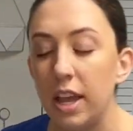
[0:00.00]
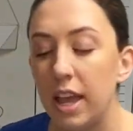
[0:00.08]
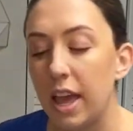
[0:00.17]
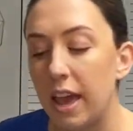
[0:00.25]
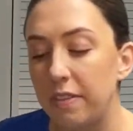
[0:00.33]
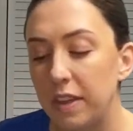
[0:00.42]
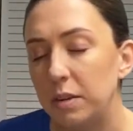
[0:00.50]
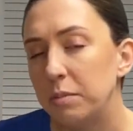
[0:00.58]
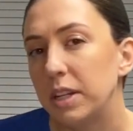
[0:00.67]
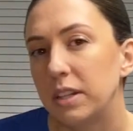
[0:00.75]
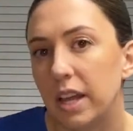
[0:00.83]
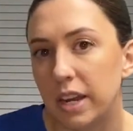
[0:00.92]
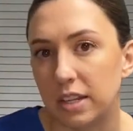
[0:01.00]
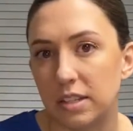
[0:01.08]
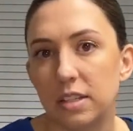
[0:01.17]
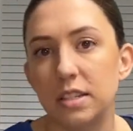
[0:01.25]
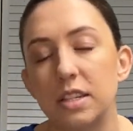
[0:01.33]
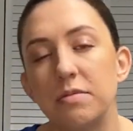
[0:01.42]
And then I'm going to let it
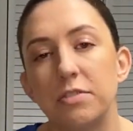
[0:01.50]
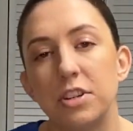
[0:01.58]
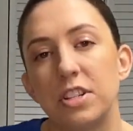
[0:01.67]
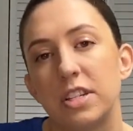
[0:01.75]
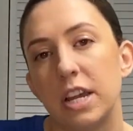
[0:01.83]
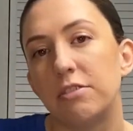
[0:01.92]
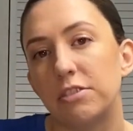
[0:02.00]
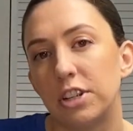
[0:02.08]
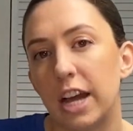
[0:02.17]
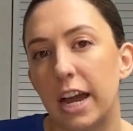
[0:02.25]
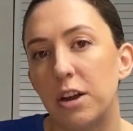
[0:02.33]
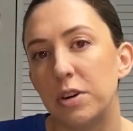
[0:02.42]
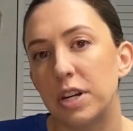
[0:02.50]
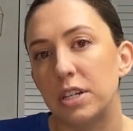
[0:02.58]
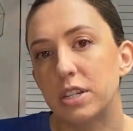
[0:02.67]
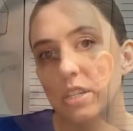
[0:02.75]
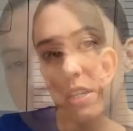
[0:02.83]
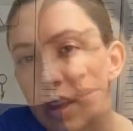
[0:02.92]
steep for several
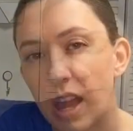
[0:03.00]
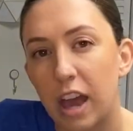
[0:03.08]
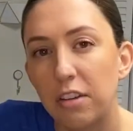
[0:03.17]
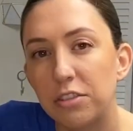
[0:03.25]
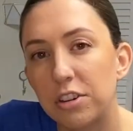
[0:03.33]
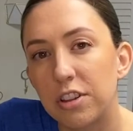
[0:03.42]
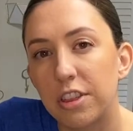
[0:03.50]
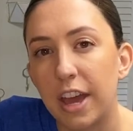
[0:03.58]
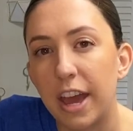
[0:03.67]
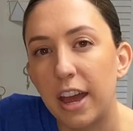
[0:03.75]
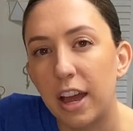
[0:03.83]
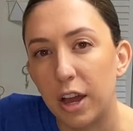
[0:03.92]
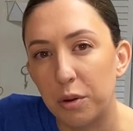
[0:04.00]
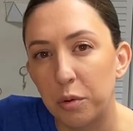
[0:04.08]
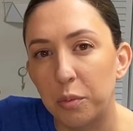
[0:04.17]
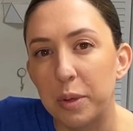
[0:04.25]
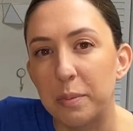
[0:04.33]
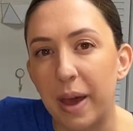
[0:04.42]
hours. After that, I will
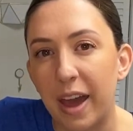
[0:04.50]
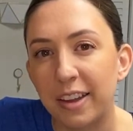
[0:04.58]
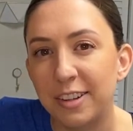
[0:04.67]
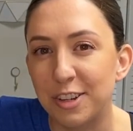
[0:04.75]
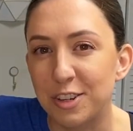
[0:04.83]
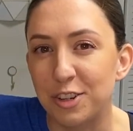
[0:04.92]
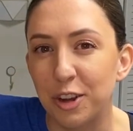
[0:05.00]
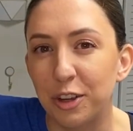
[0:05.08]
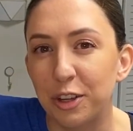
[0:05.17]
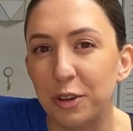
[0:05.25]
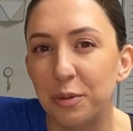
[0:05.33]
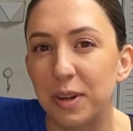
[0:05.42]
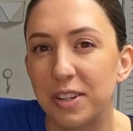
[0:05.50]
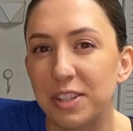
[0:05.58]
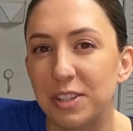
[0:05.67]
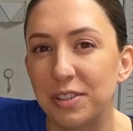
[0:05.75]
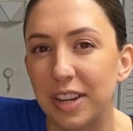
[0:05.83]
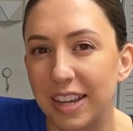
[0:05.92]
be back to show you what to
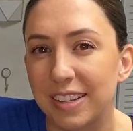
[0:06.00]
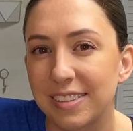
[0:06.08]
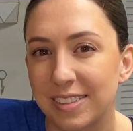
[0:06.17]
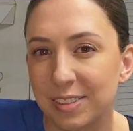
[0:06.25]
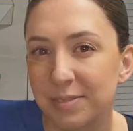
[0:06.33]
do next.